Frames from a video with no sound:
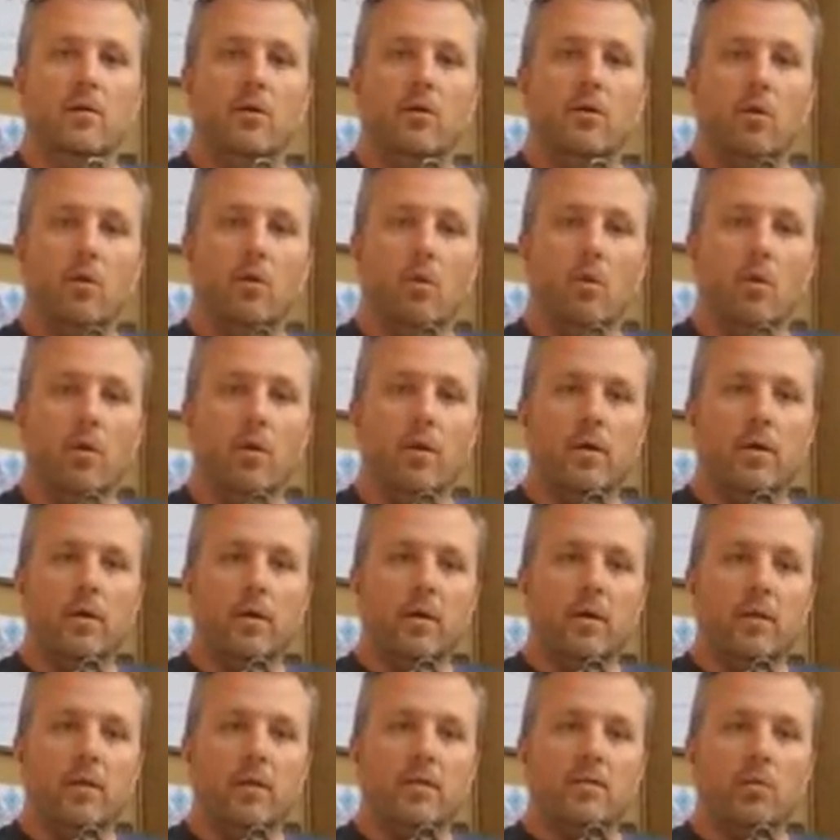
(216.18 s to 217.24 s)
you're going,
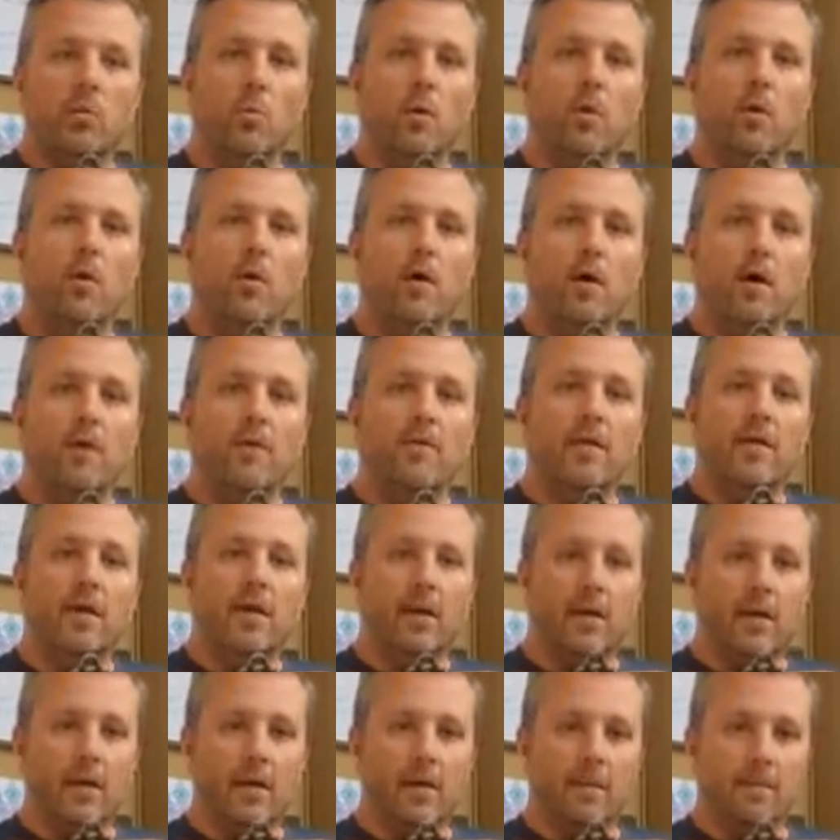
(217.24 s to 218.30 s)
that's the winner of
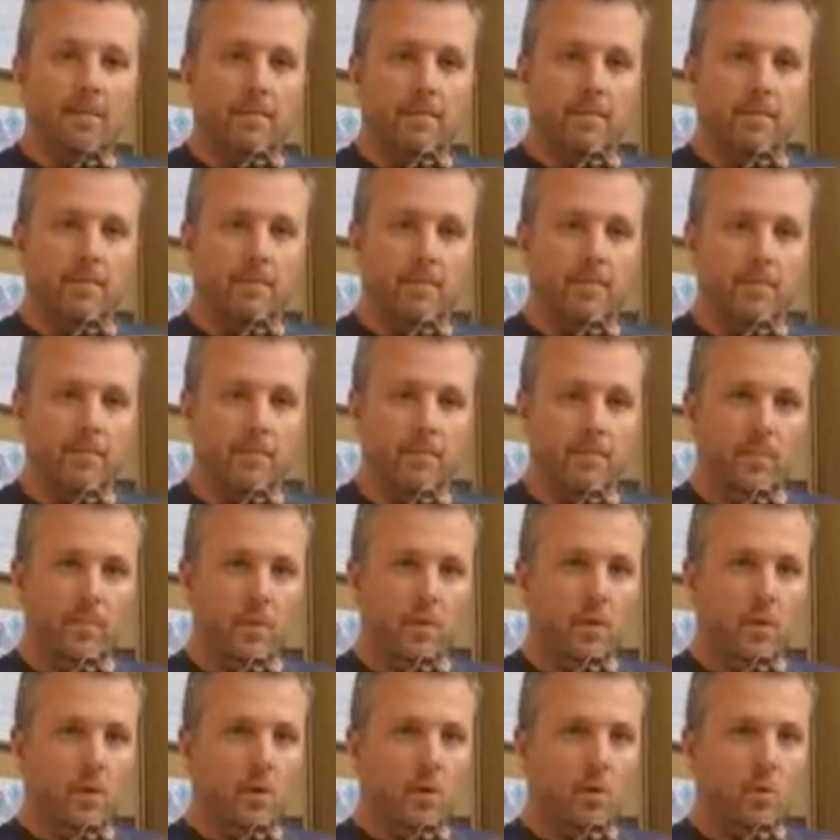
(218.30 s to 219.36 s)
that game.
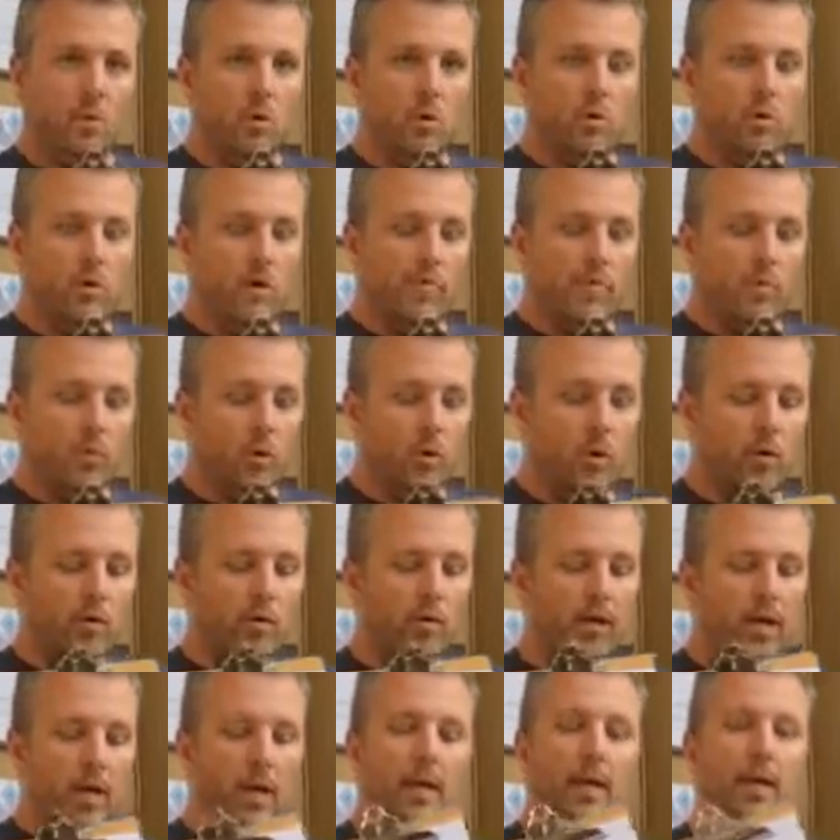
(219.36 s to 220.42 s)
Once you have the winner of
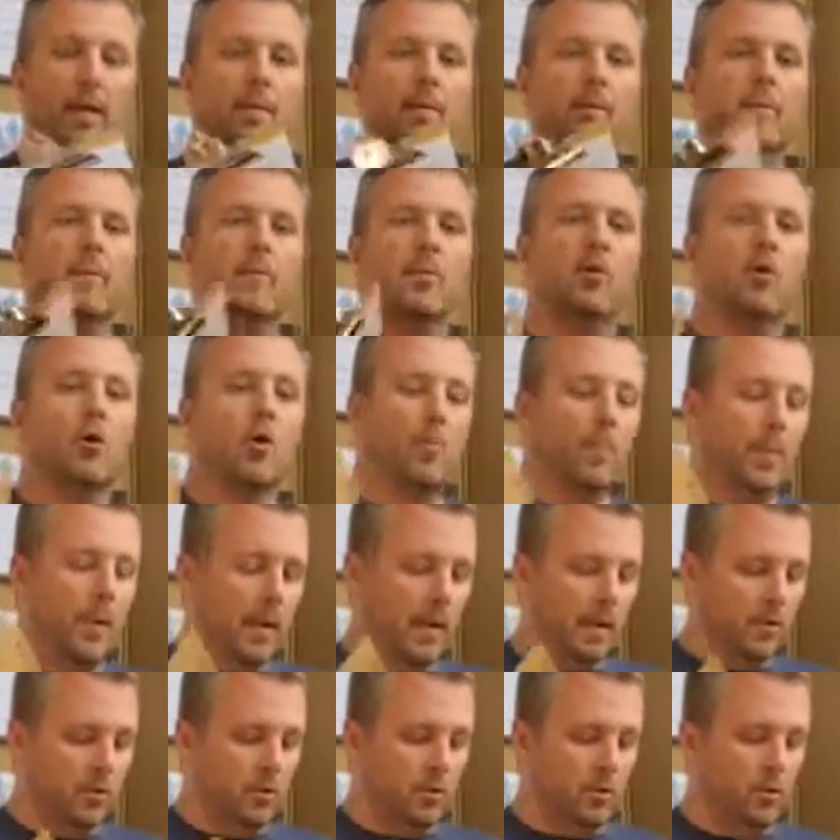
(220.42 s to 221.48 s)
the game, you go
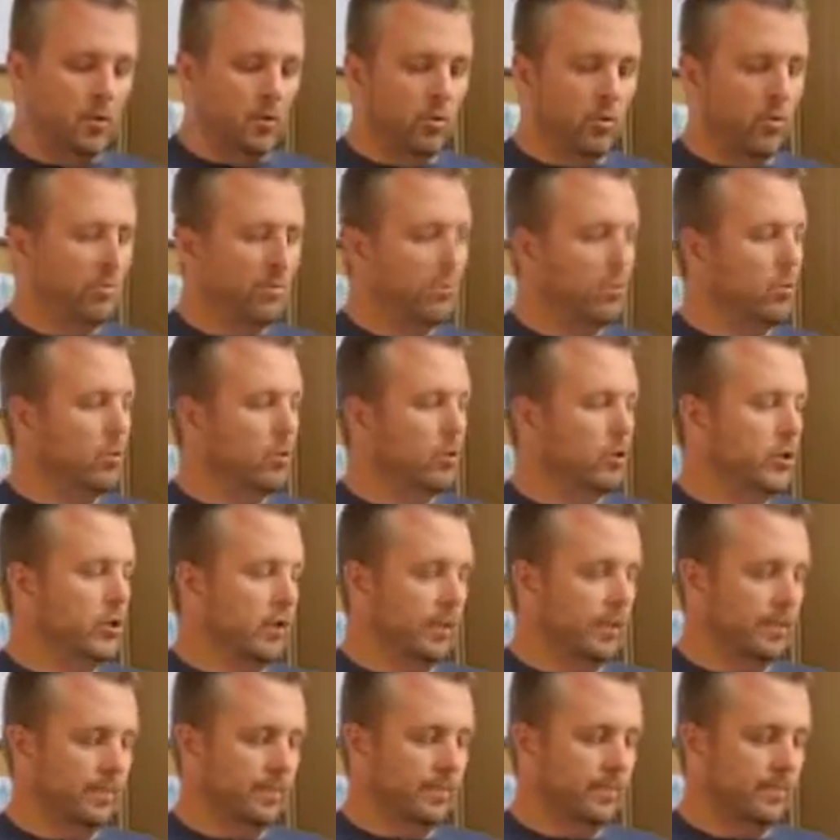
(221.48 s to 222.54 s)
back to the pool
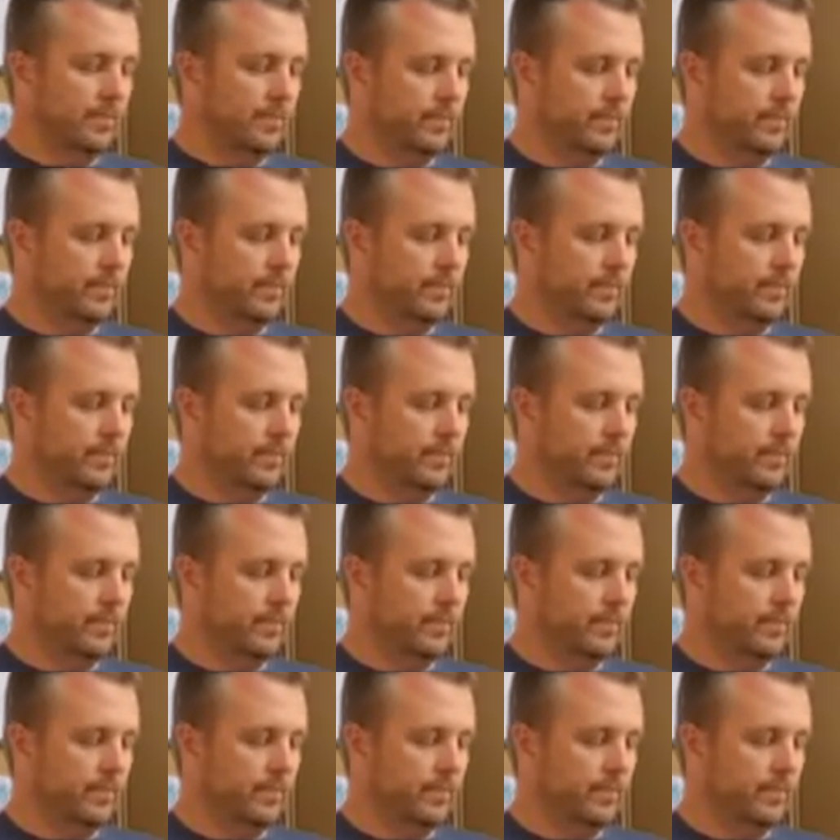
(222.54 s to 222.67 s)
sheet